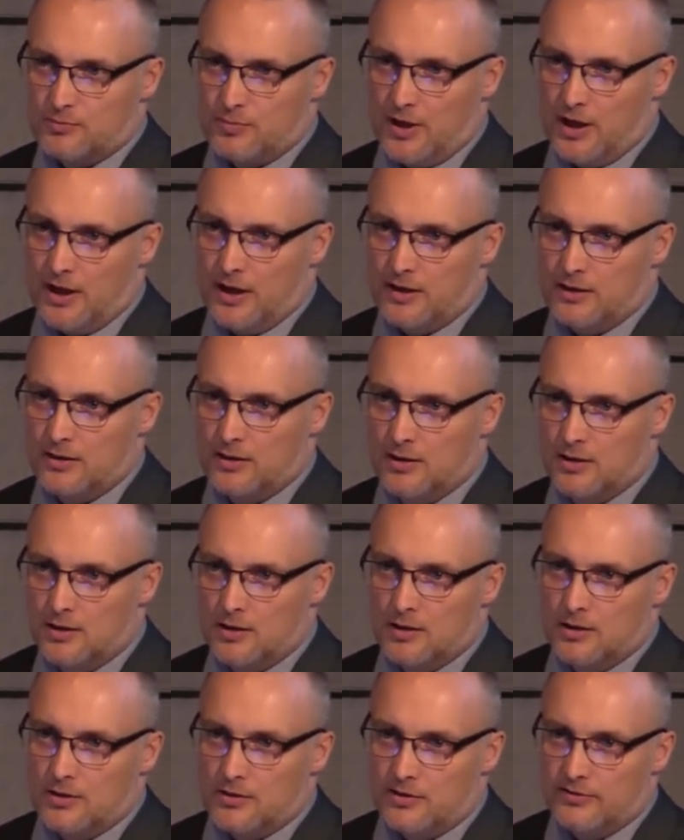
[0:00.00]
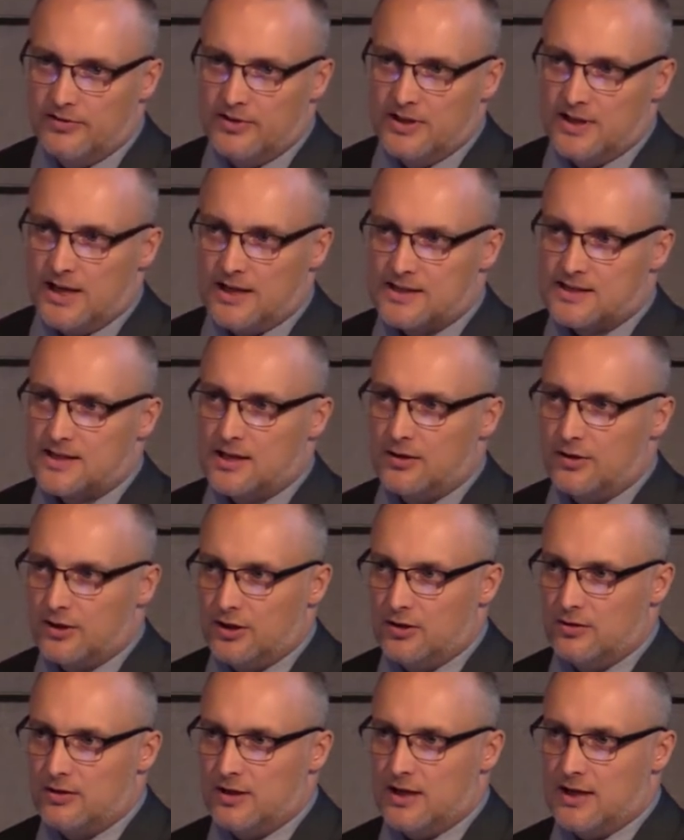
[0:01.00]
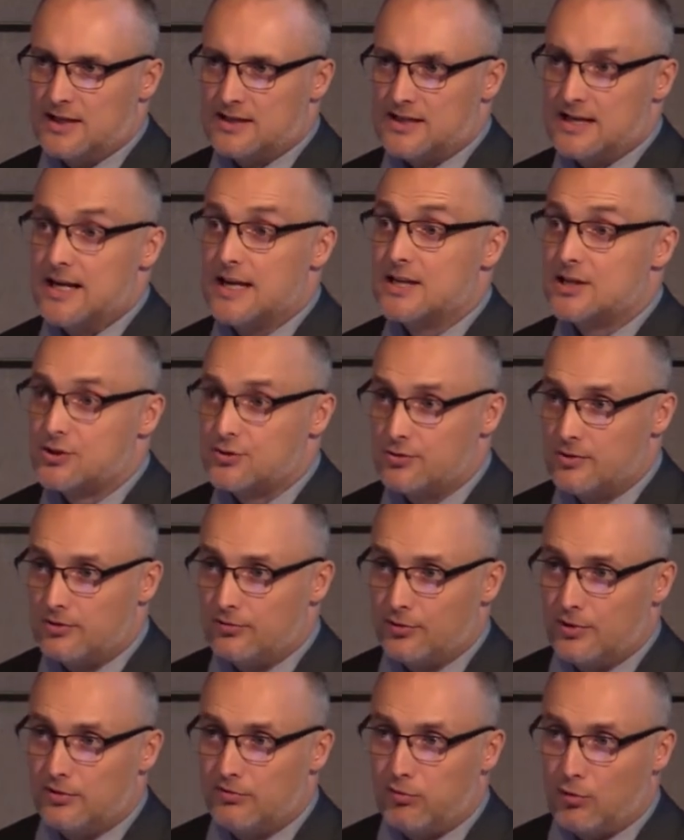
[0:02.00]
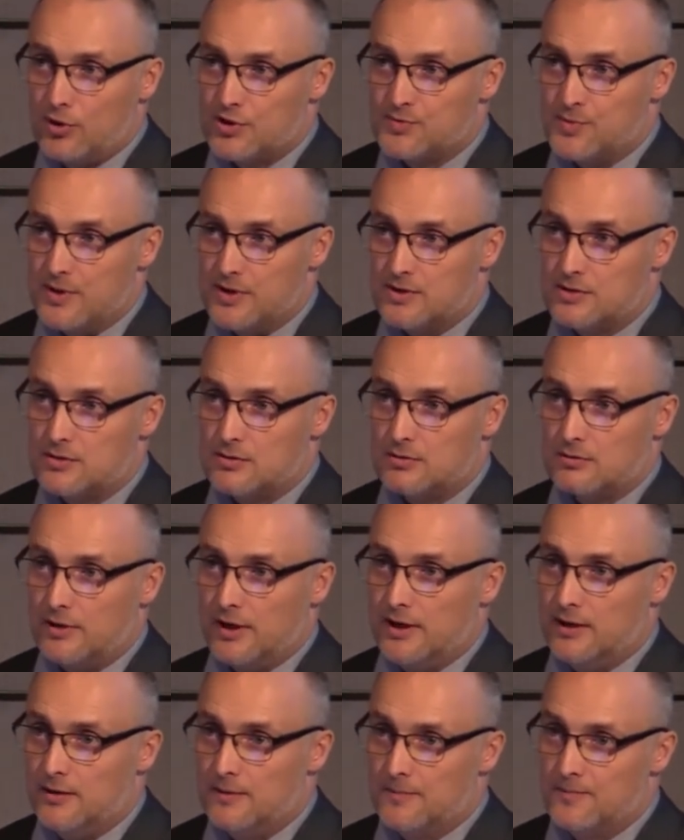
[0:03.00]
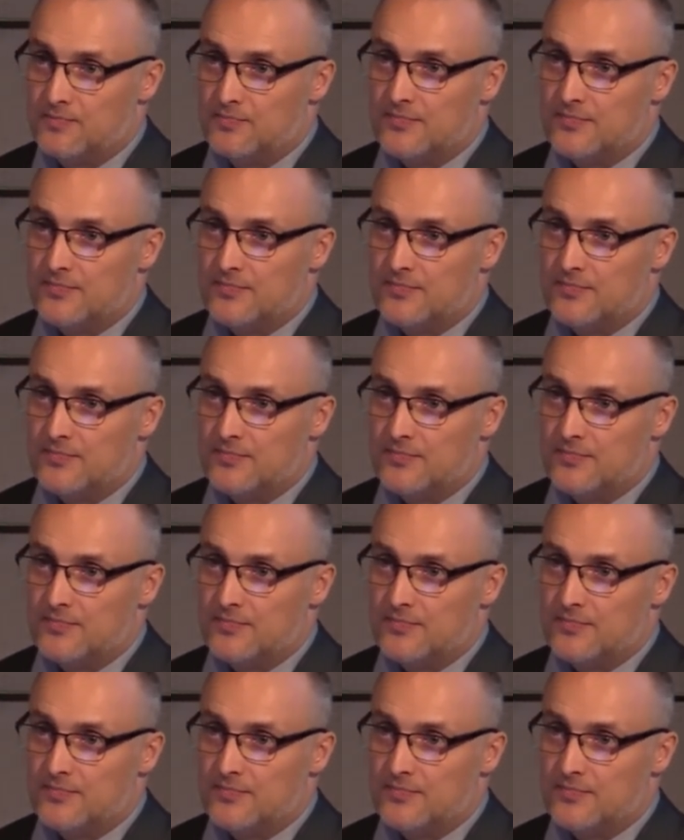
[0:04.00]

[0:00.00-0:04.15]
but the vignette's telling you that he has a history of reinforcement, right?